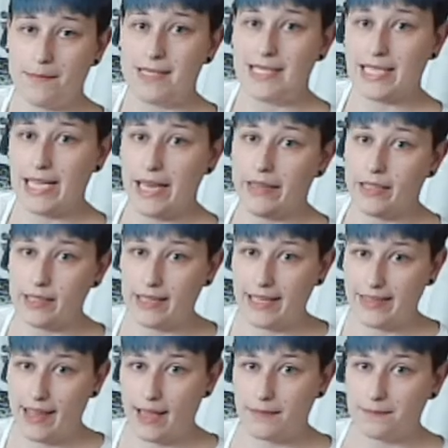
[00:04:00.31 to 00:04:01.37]
together like
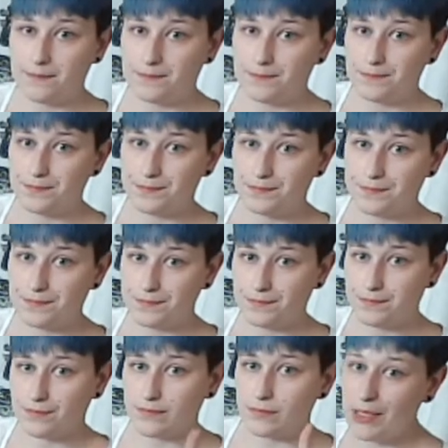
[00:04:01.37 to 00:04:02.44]
that.
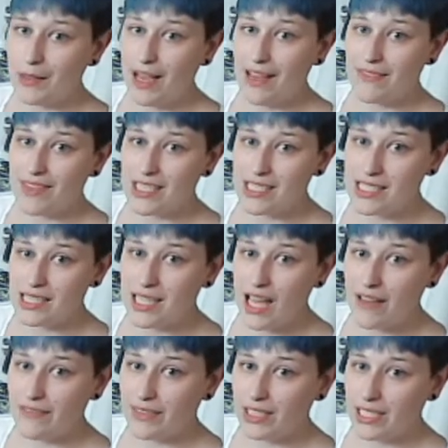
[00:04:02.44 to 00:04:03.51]
You have this
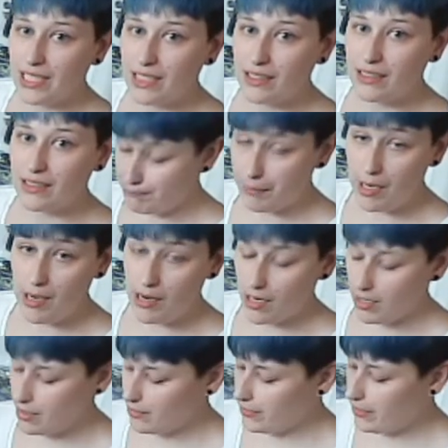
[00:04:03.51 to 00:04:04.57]
lovely
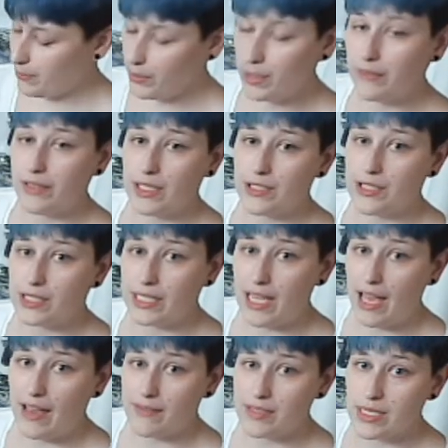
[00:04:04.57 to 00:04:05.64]
bar that will eventually
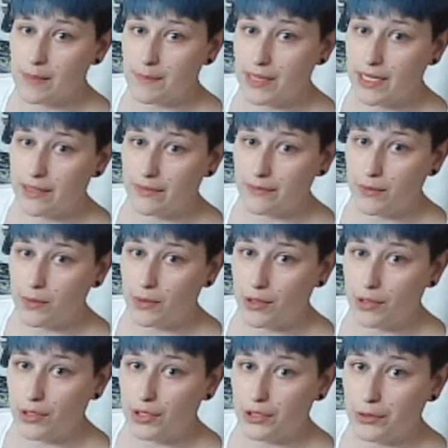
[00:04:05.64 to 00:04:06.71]
have something
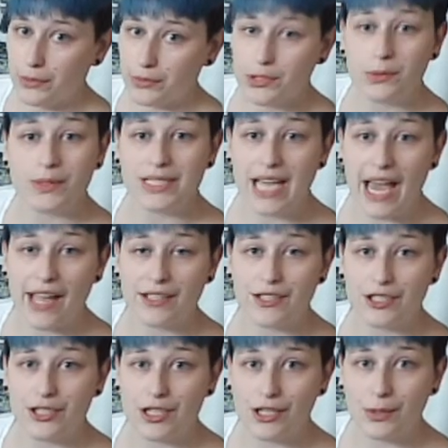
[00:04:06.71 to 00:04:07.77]
for you to
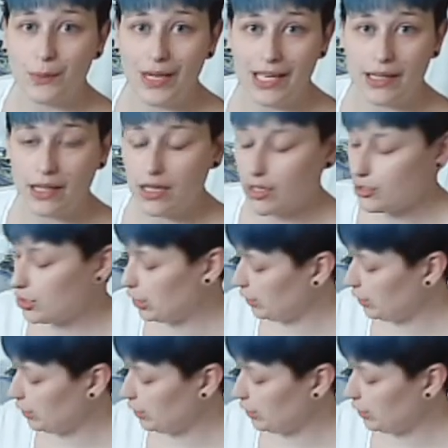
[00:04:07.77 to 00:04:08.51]
attach your wig to,